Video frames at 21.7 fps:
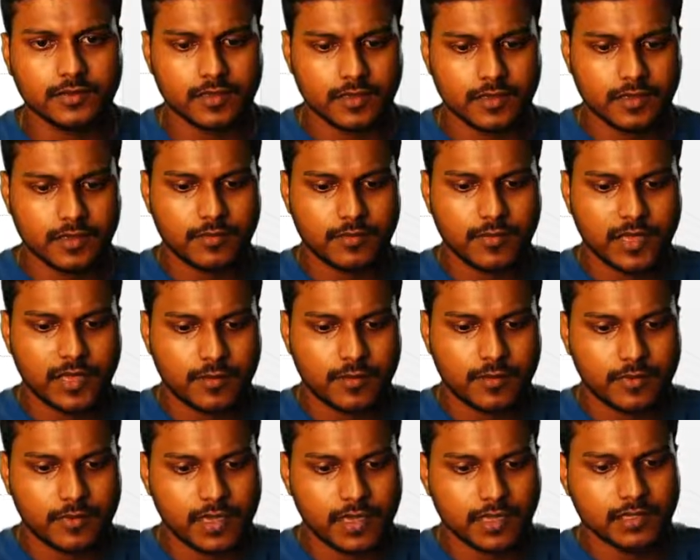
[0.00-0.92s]
Maybe I'll
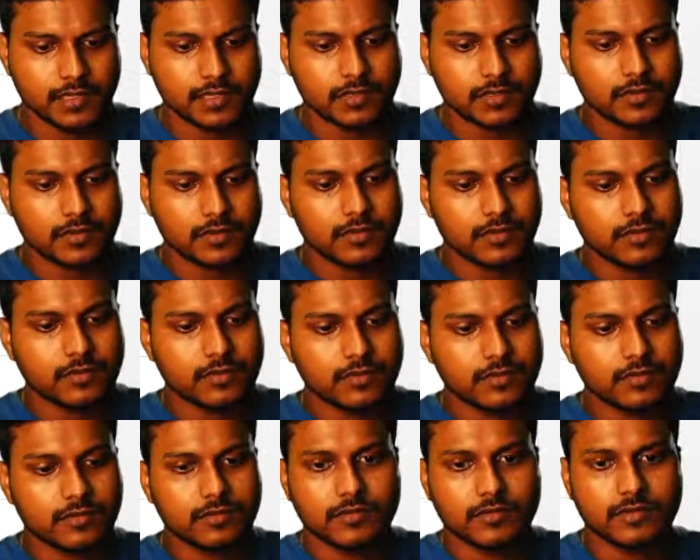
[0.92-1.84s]
just
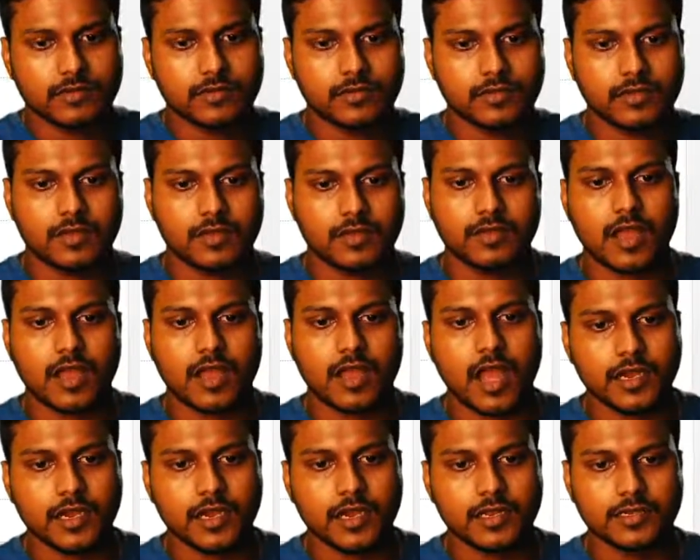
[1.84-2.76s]
add here
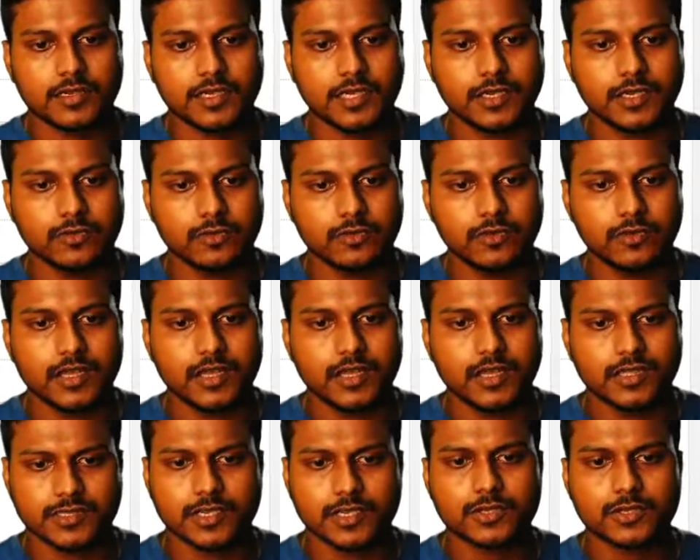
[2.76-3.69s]
d2 just to
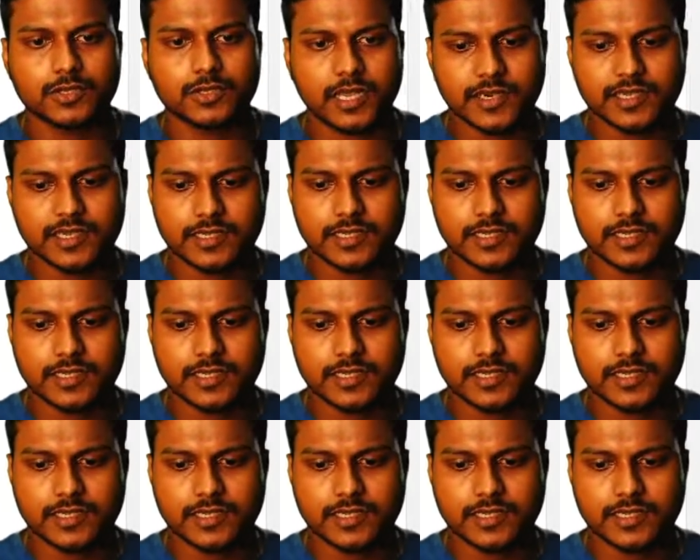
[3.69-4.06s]
keep it simple,